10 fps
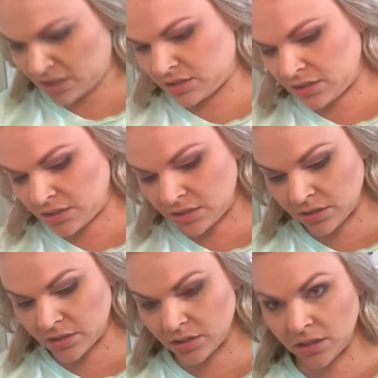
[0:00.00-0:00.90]
And then
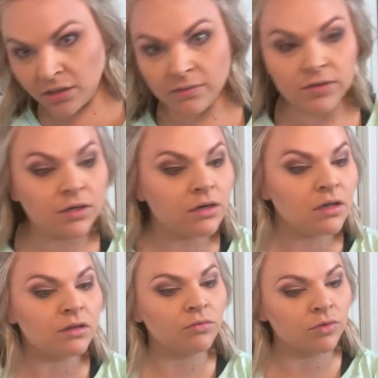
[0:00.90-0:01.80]
I have
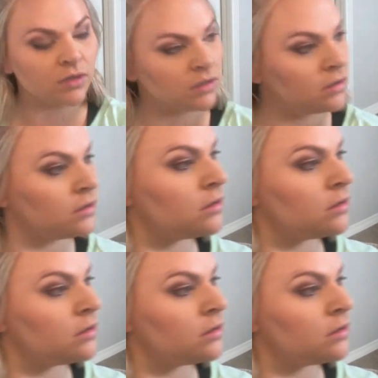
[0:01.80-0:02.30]
another one,